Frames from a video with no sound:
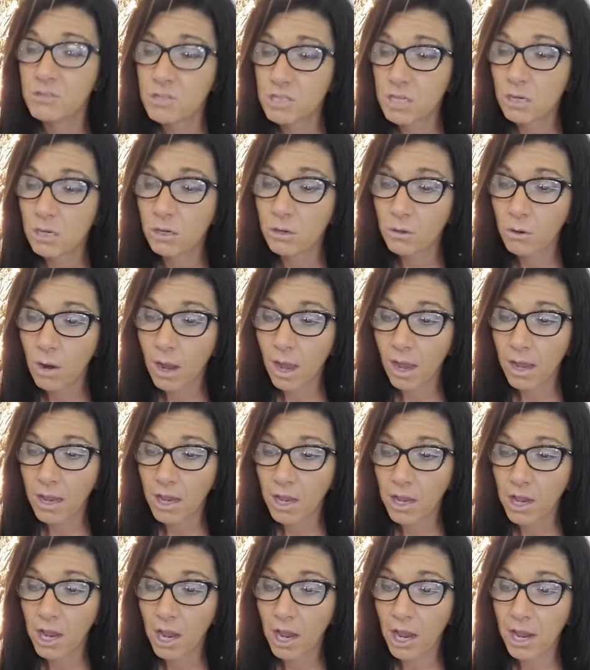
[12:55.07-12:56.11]
So
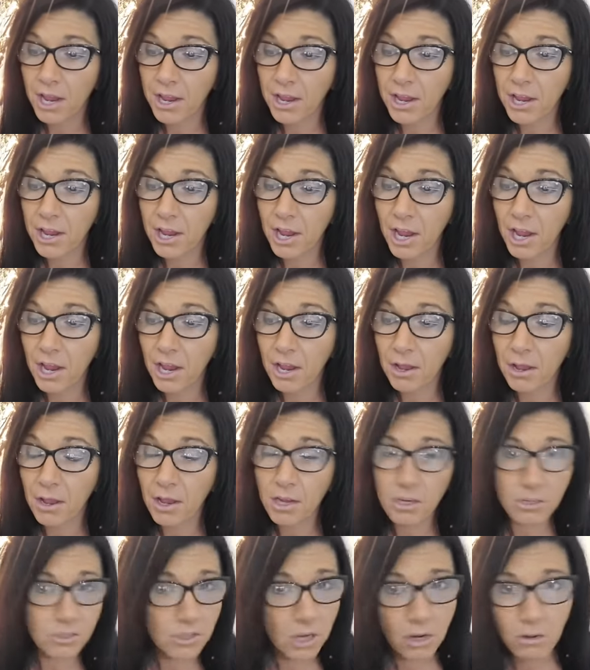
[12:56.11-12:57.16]

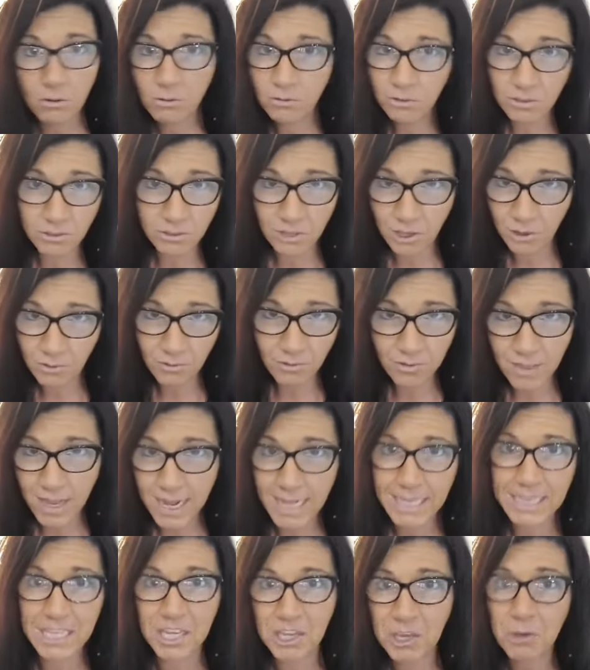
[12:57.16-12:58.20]
don't don't
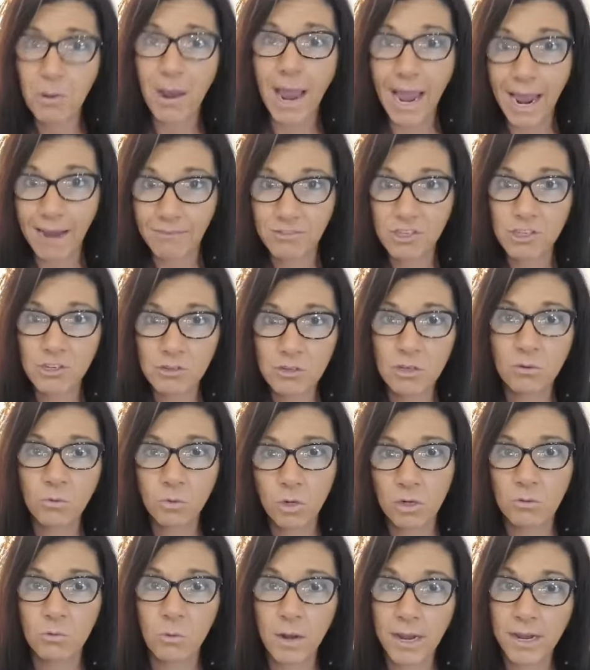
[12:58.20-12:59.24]
think that you have to do it
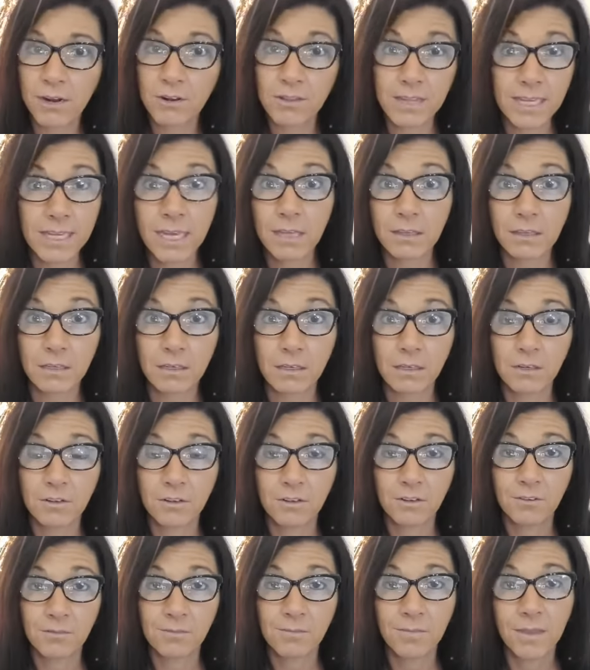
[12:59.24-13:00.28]
one way or the other.
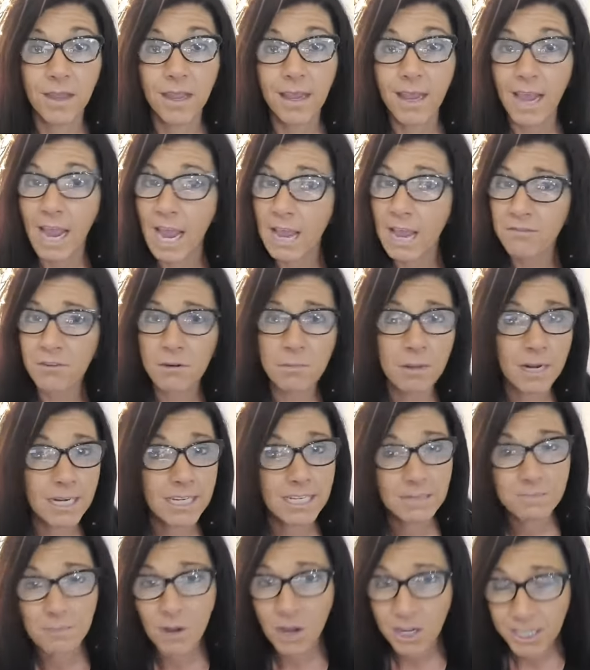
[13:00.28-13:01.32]

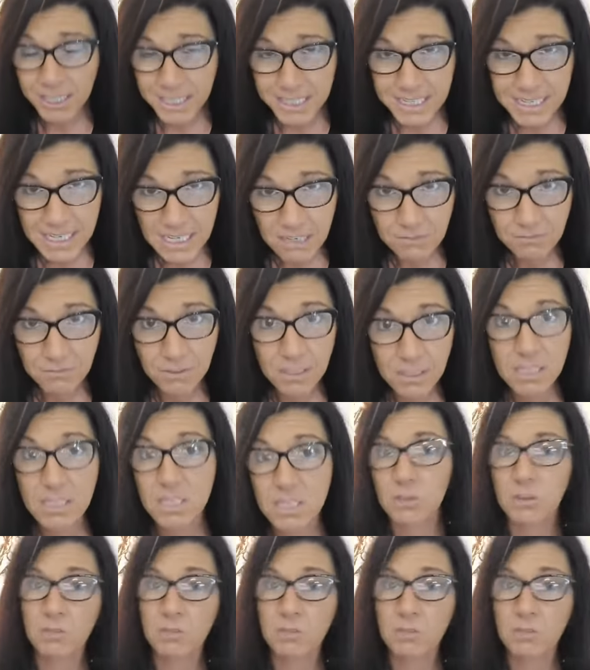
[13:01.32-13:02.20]
Everybody's body is different.